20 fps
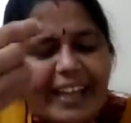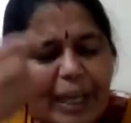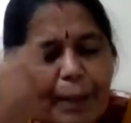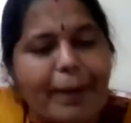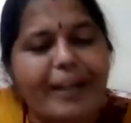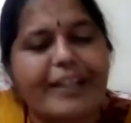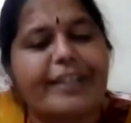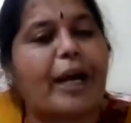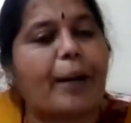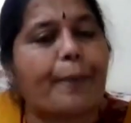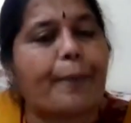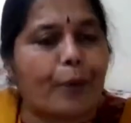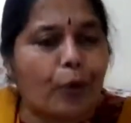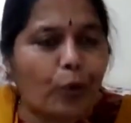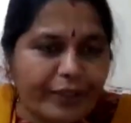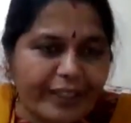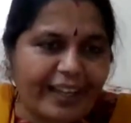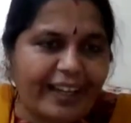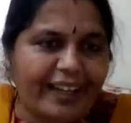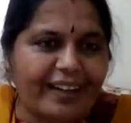inhibitor
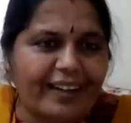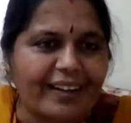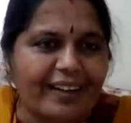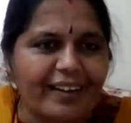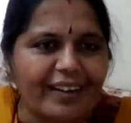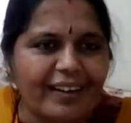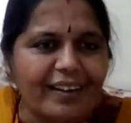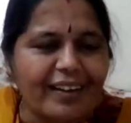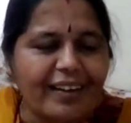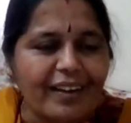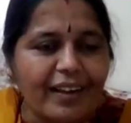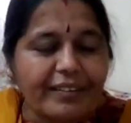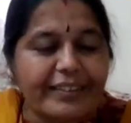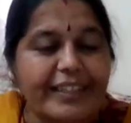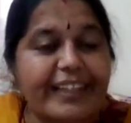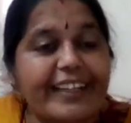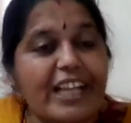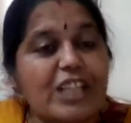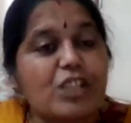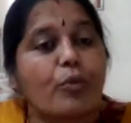protein.
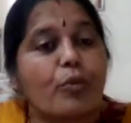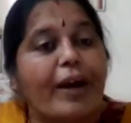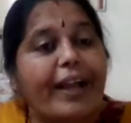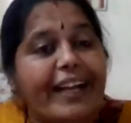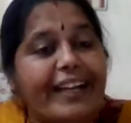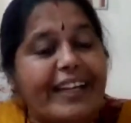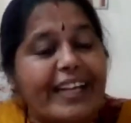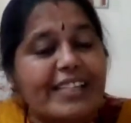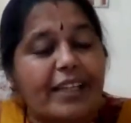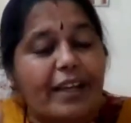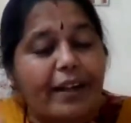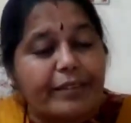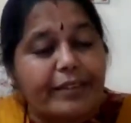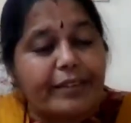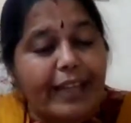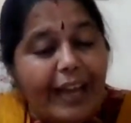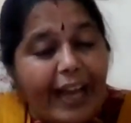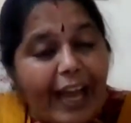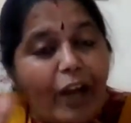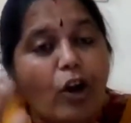That is why it is
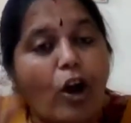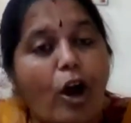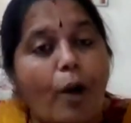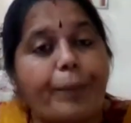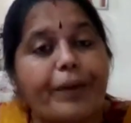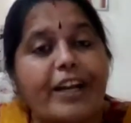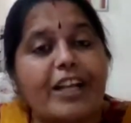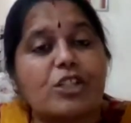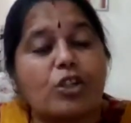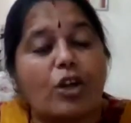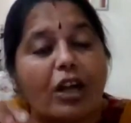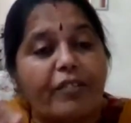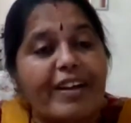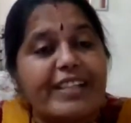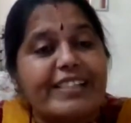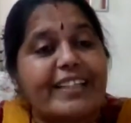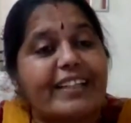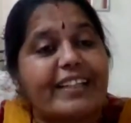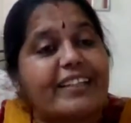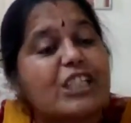the lac operon is
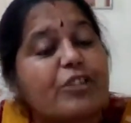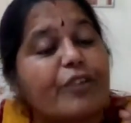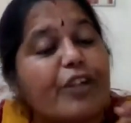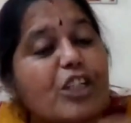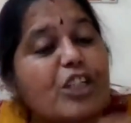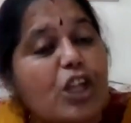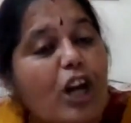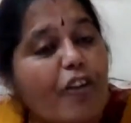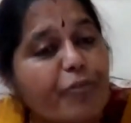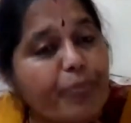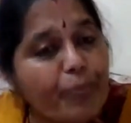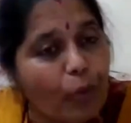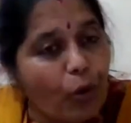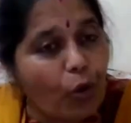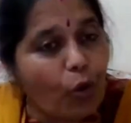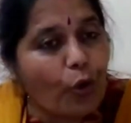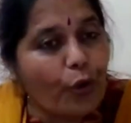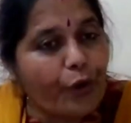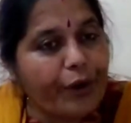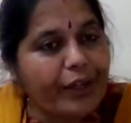always in the switch off
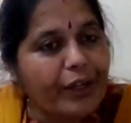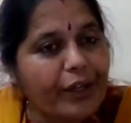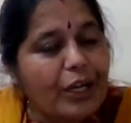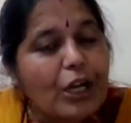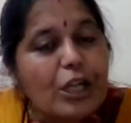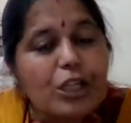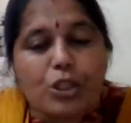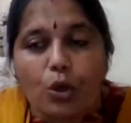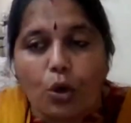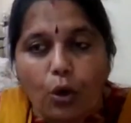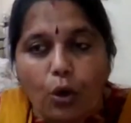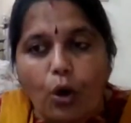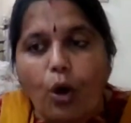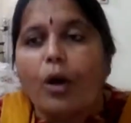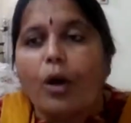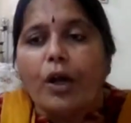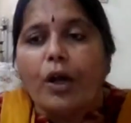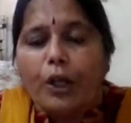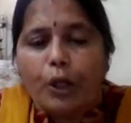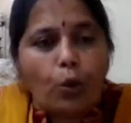mode. So
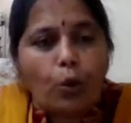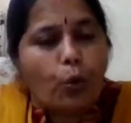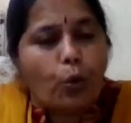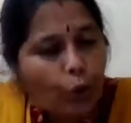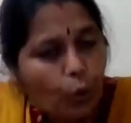you